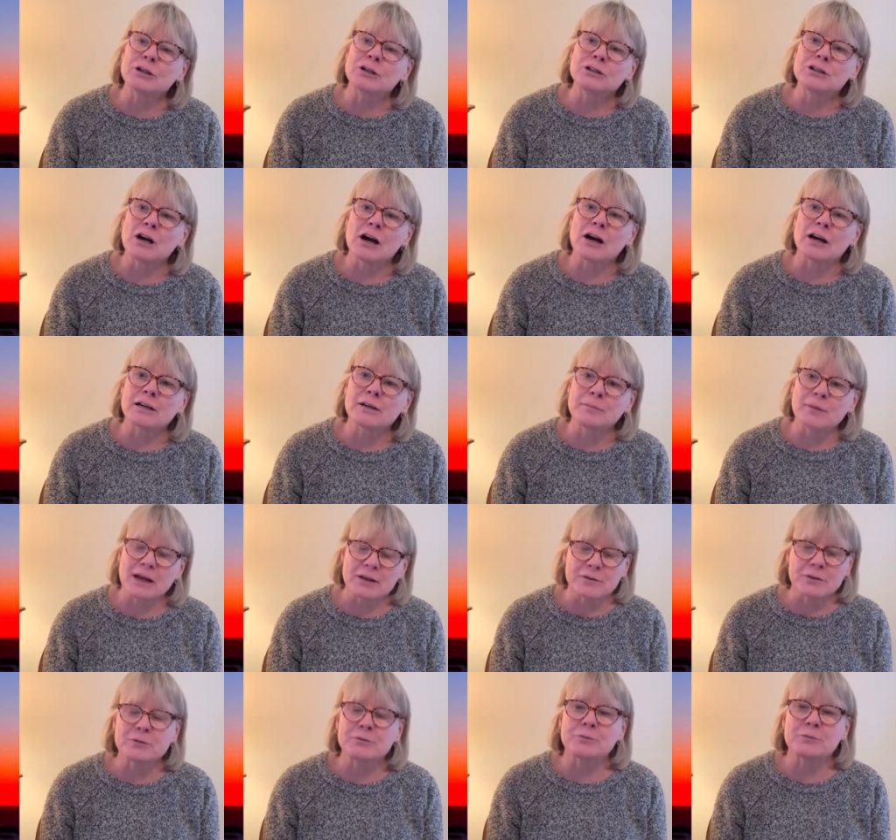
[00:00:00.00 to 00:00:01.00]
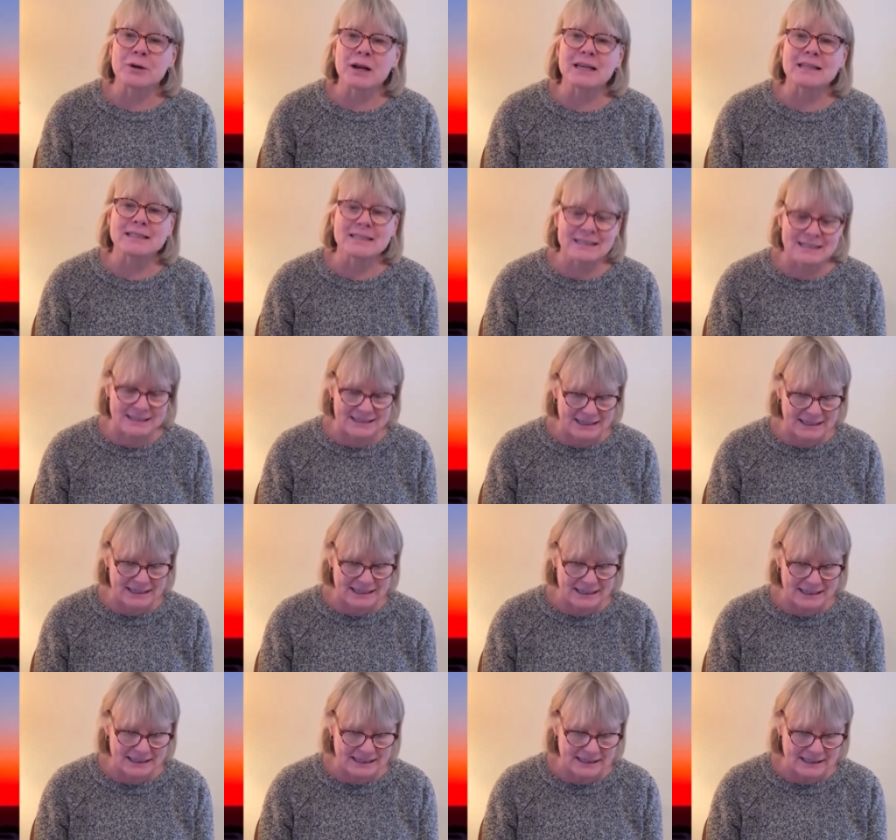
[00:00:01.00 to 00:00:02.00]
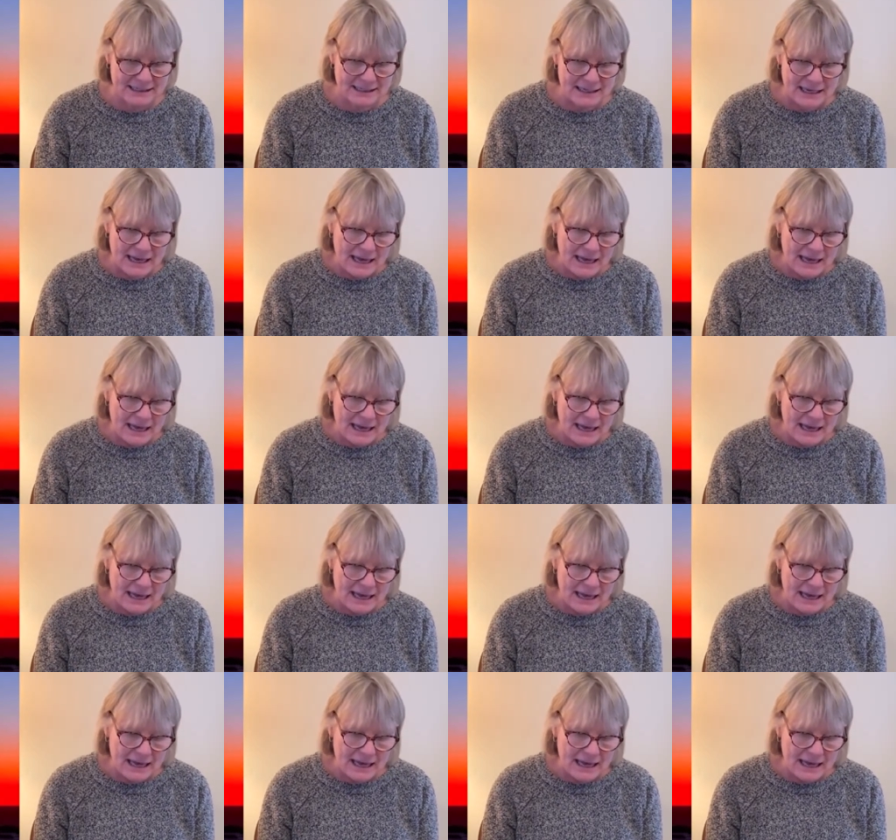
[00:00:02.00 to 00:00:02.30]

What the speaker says: to talk about the Red Sea.